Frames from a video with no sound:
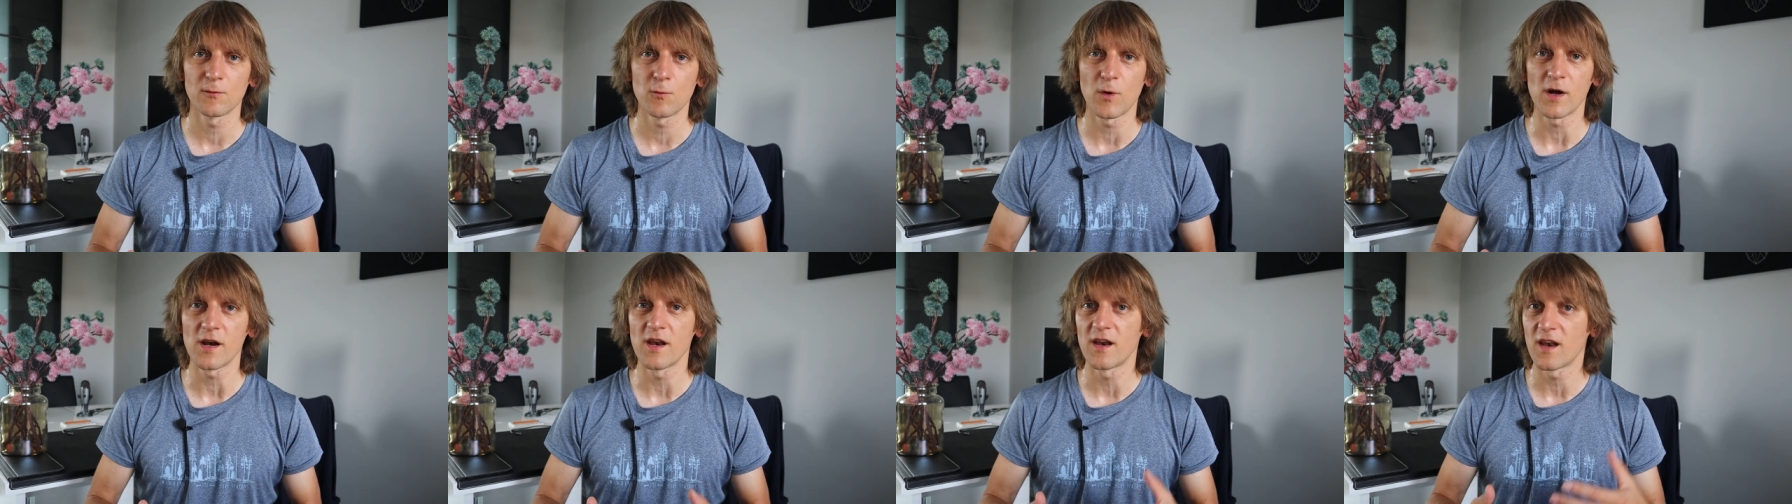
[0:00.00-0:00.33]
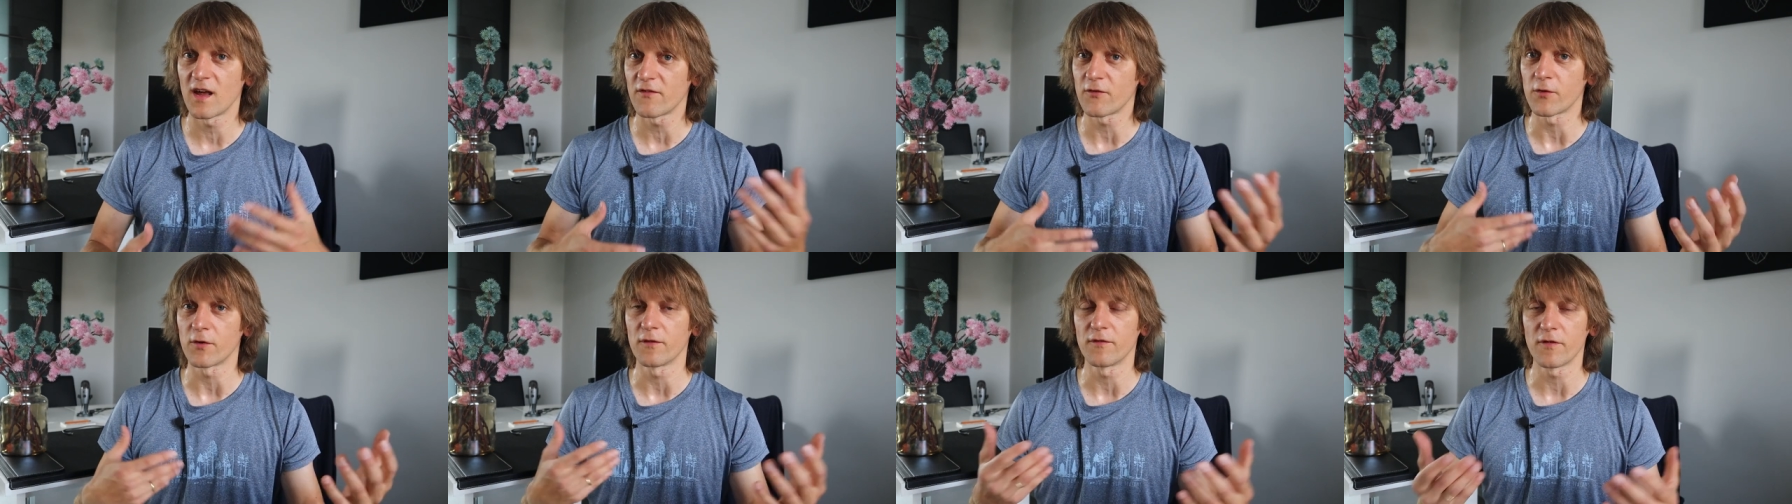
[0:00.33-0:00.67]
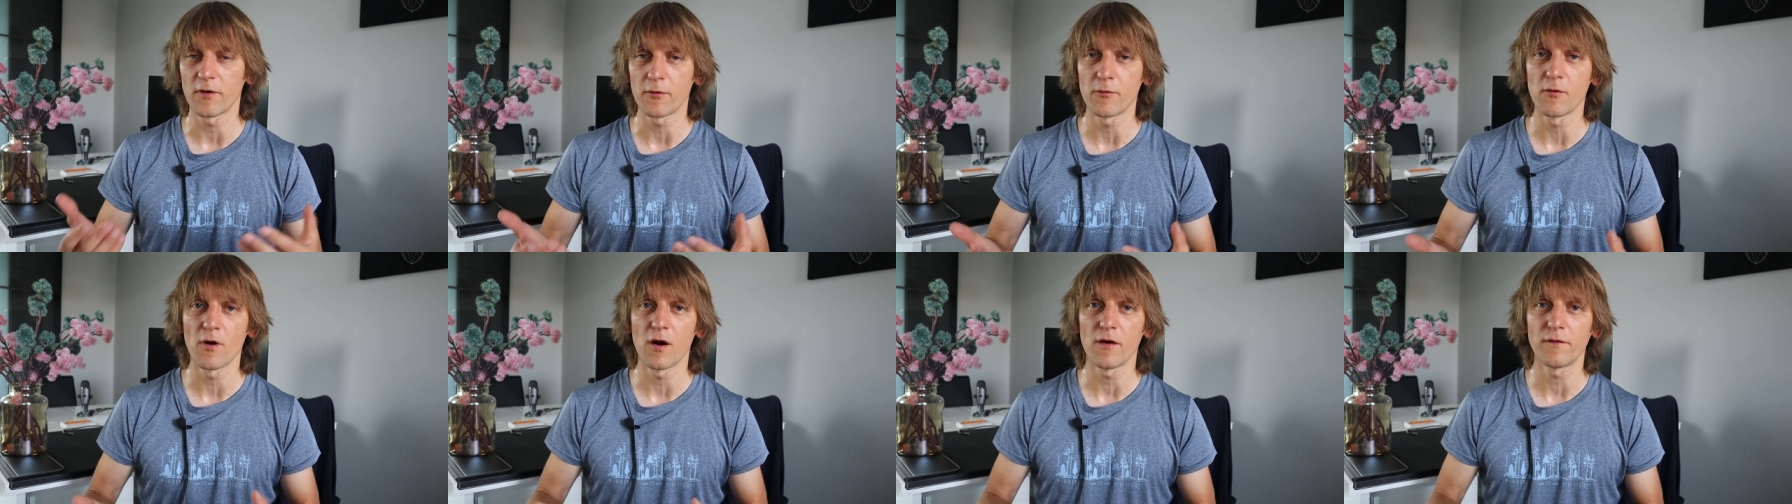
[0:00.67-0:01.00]
one another
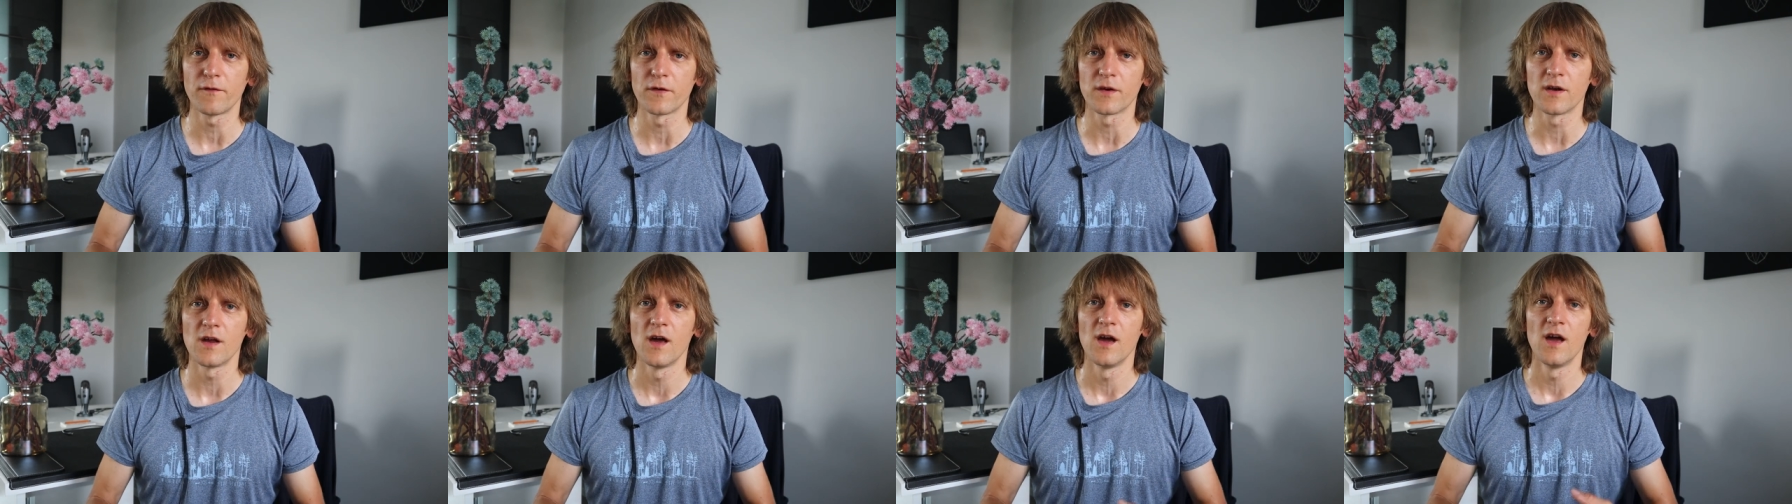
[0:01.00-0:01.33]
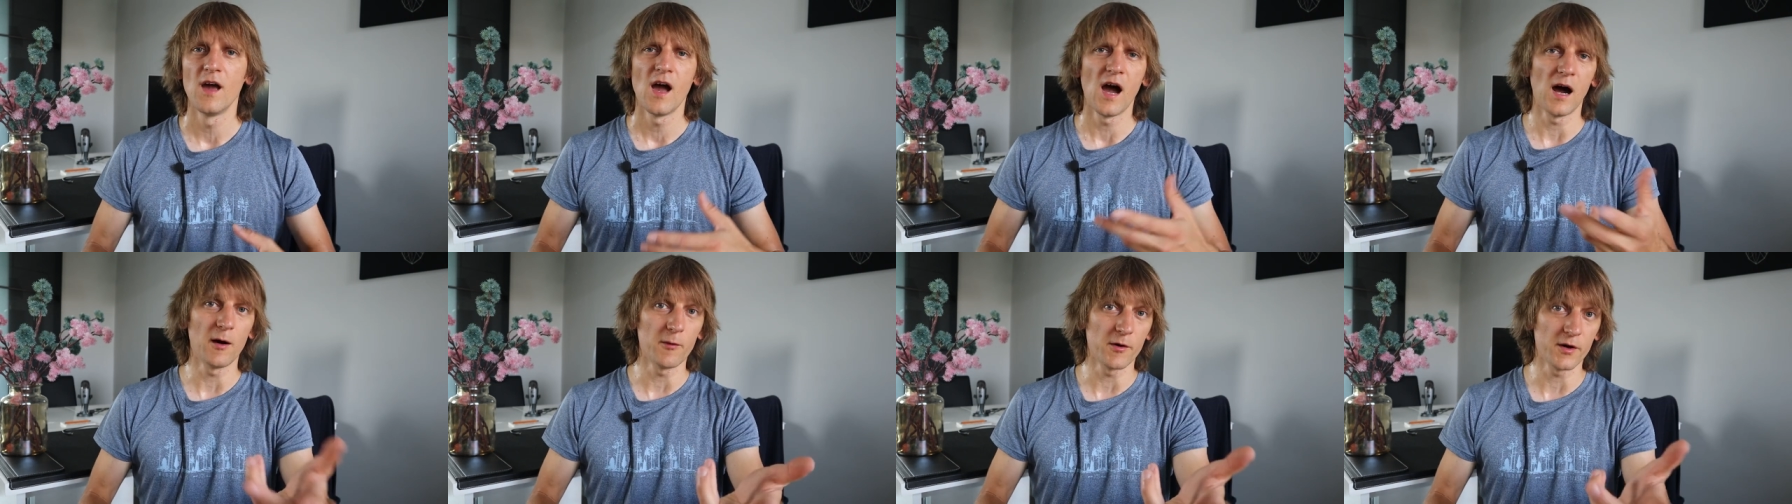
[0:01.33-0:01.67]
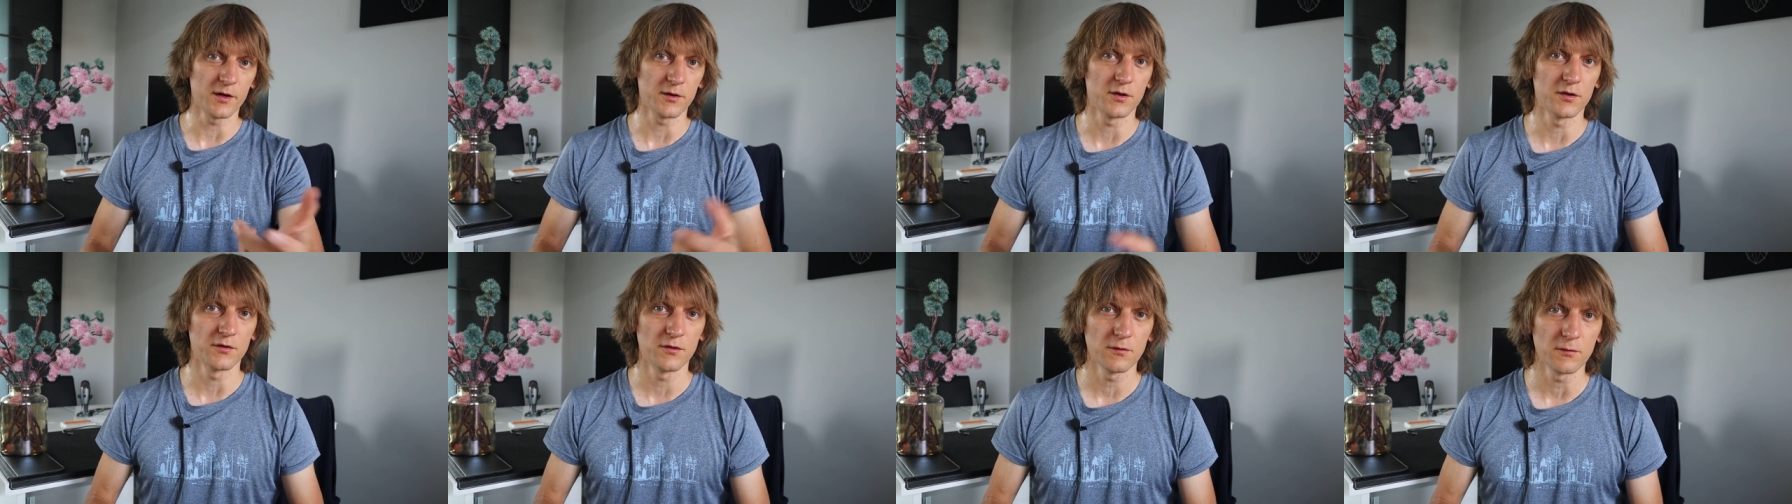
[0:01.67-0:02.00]
very often, how
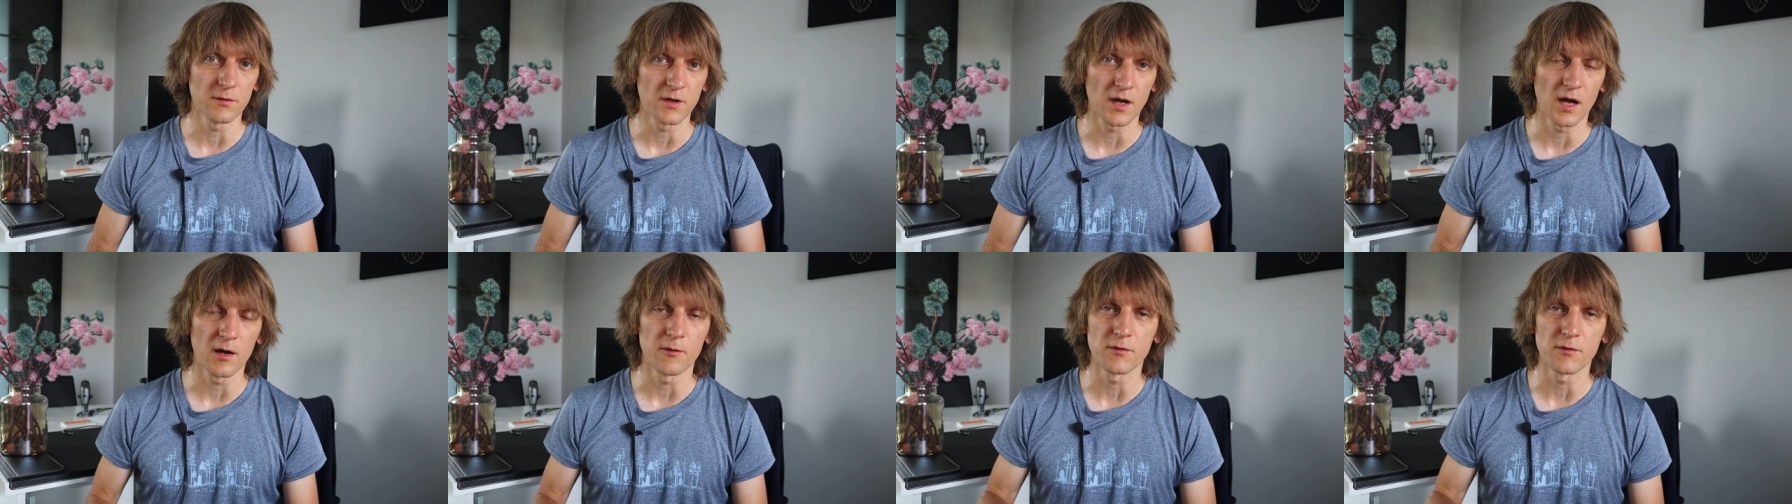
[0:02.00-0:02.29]
are you doing?